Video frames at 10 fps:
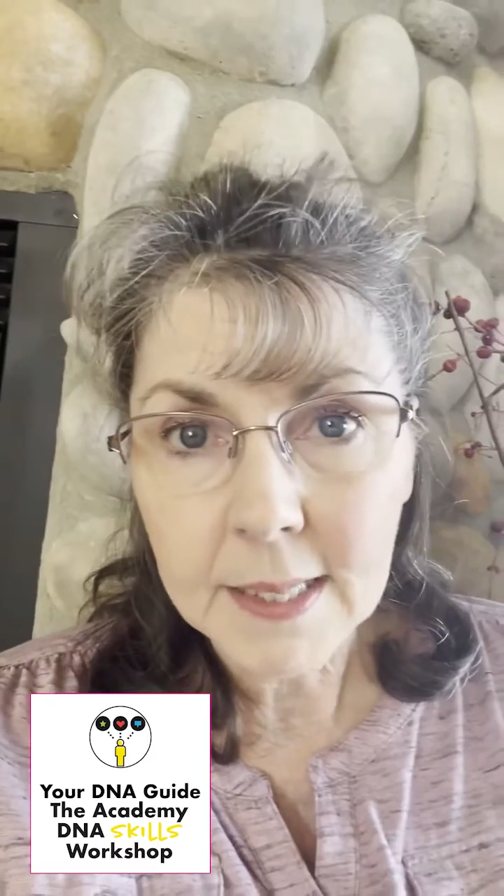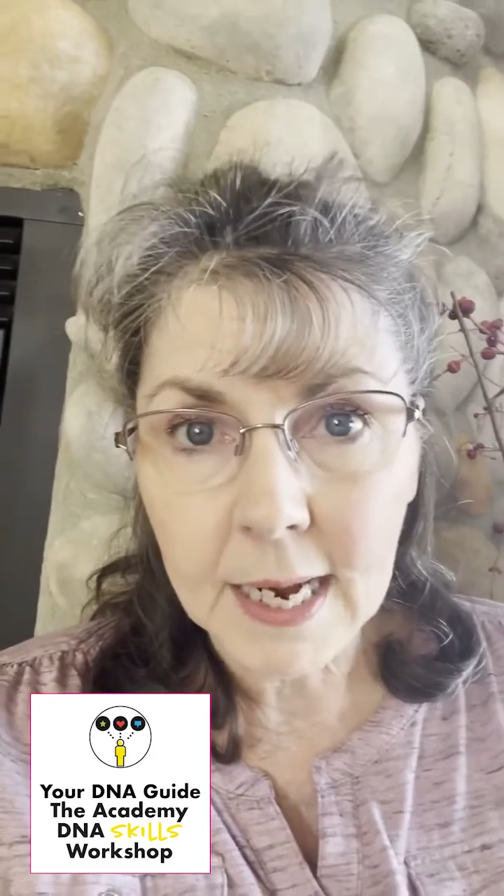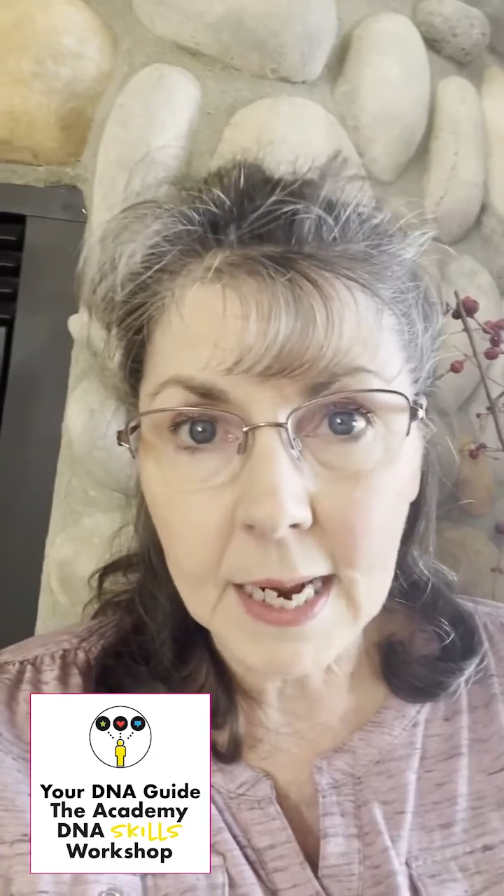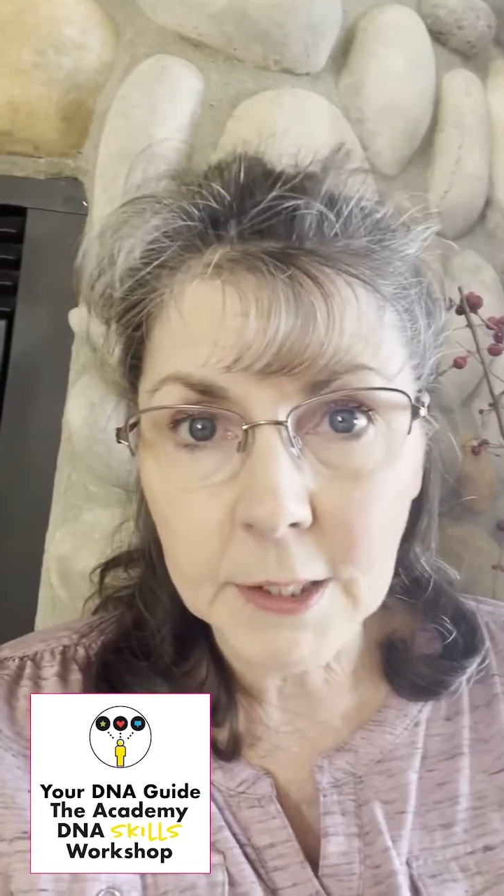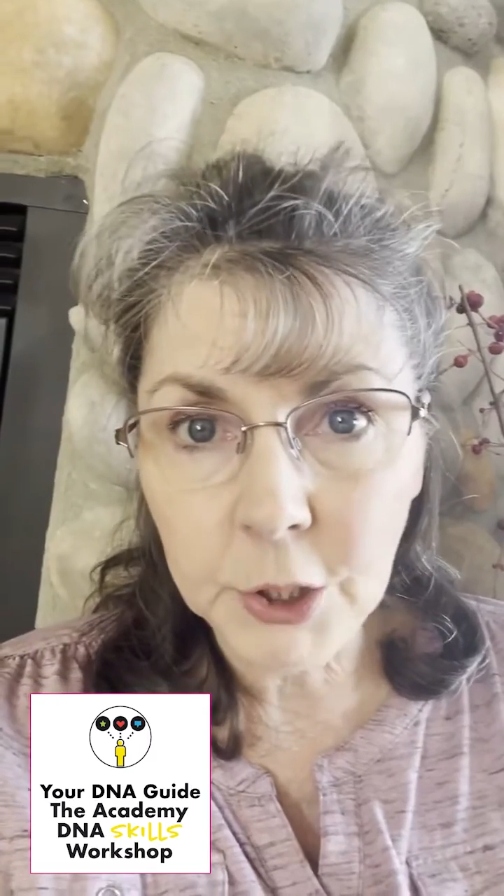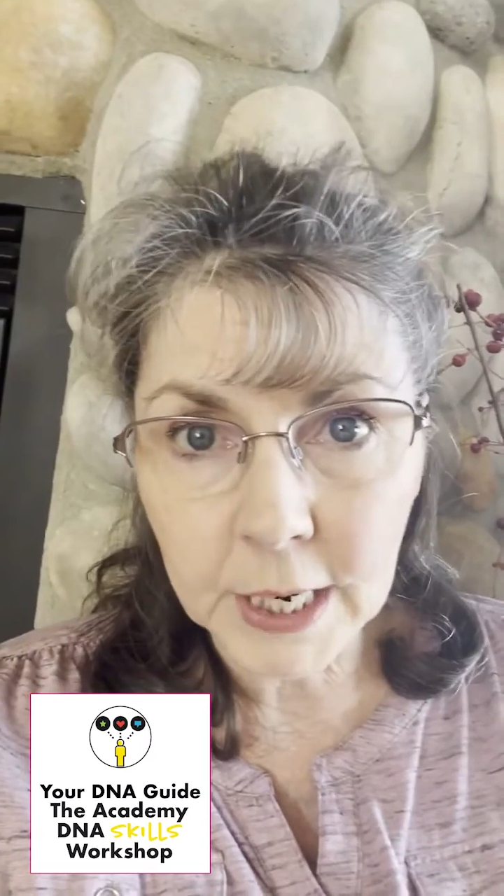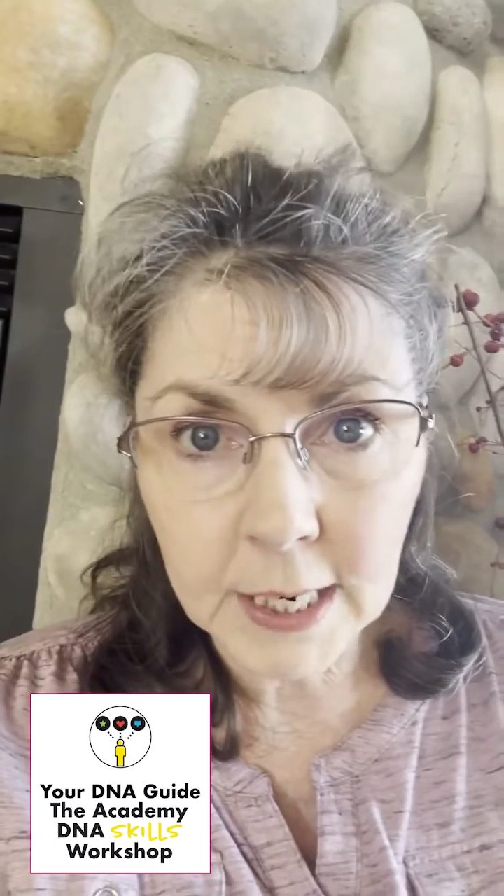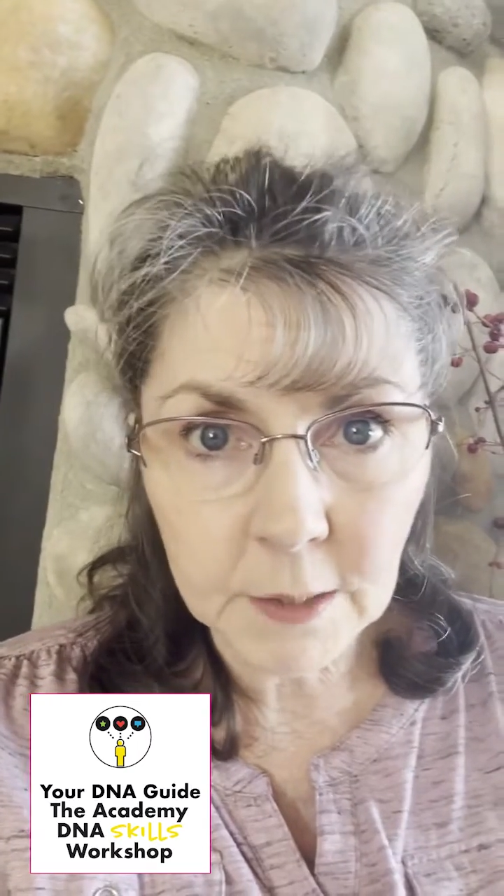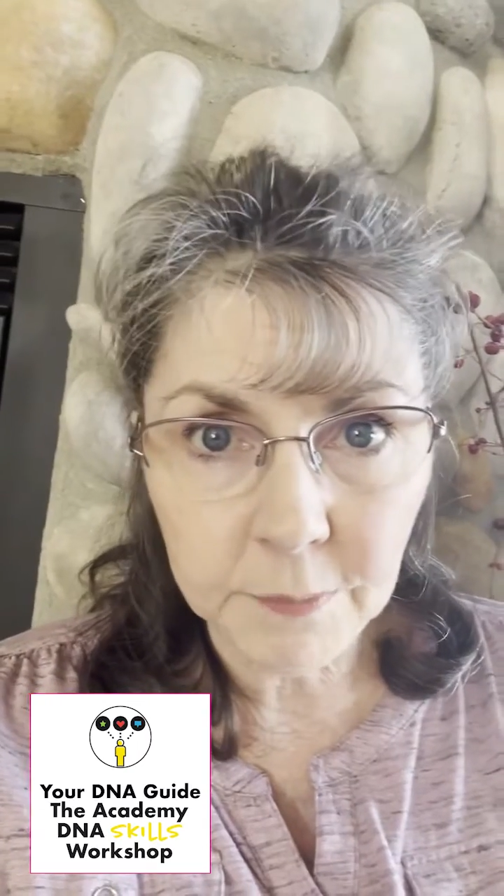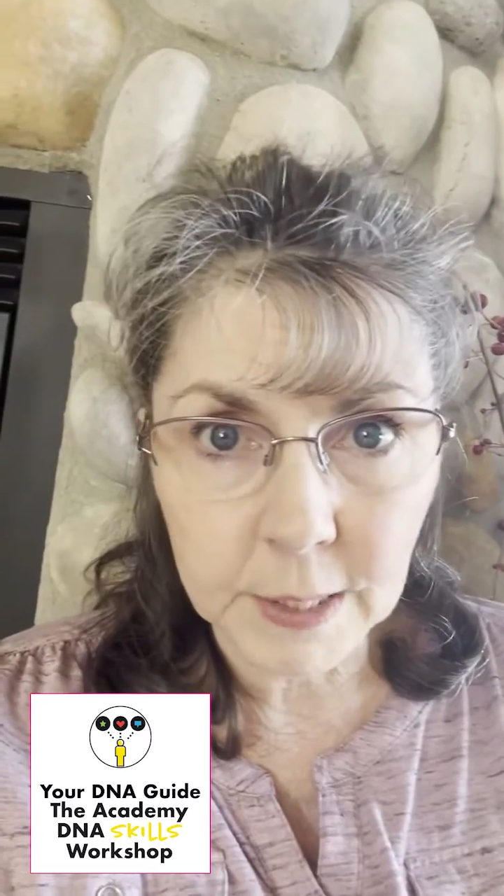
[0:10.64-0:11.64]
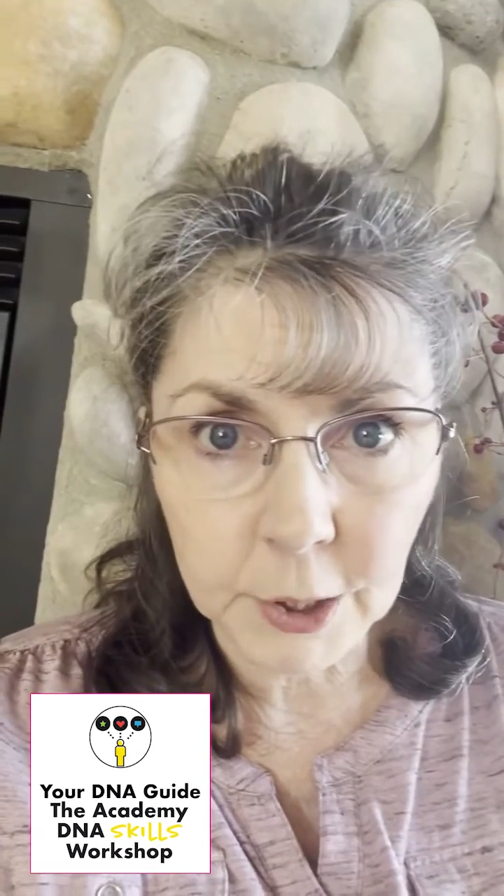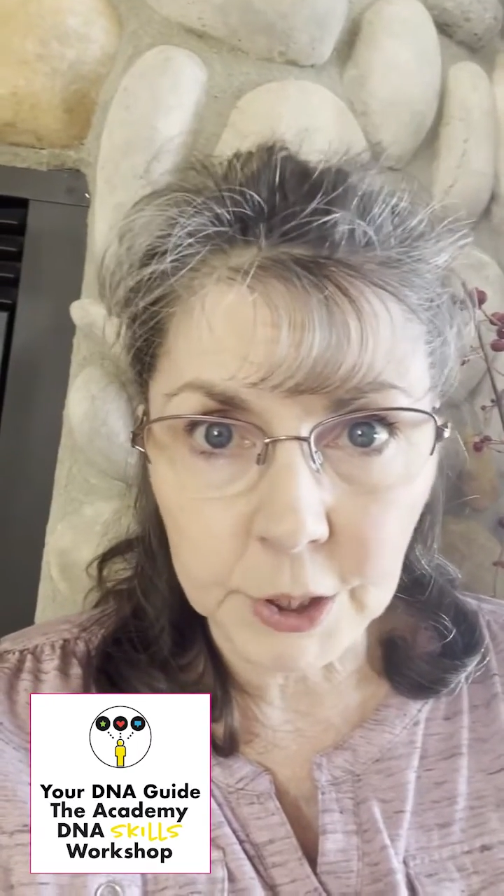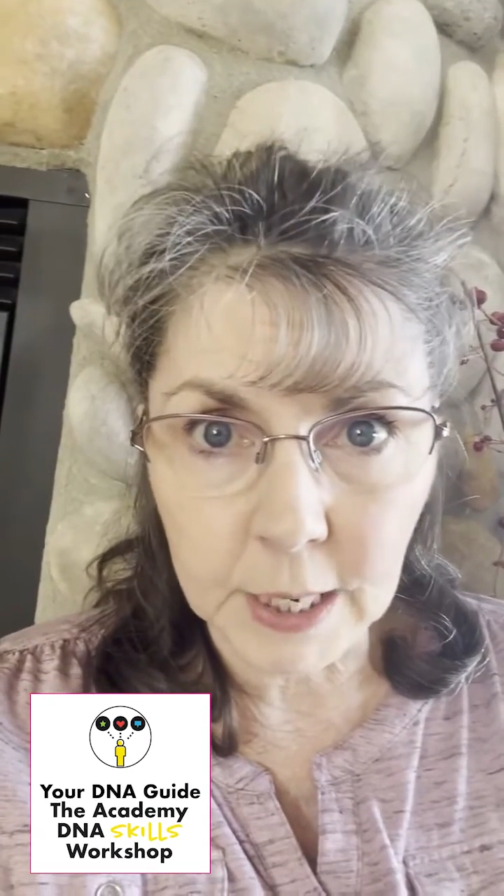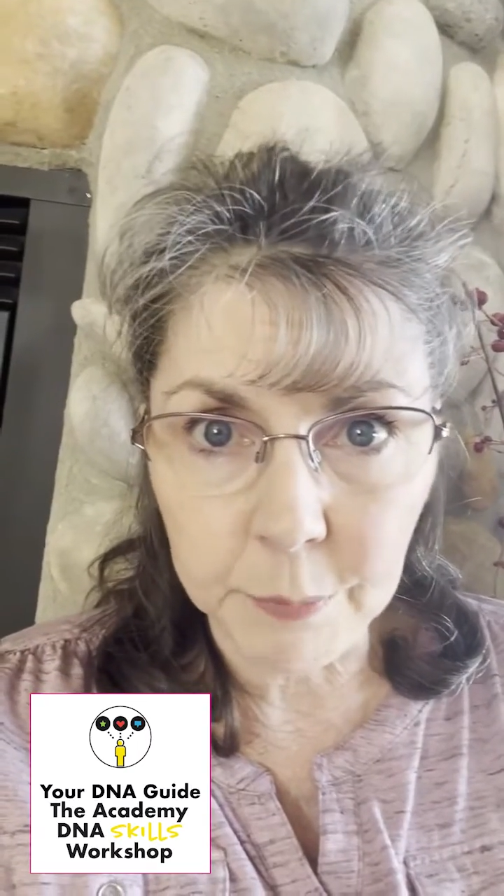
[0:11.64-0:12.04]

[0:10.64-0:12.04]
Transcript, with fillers: that I just finished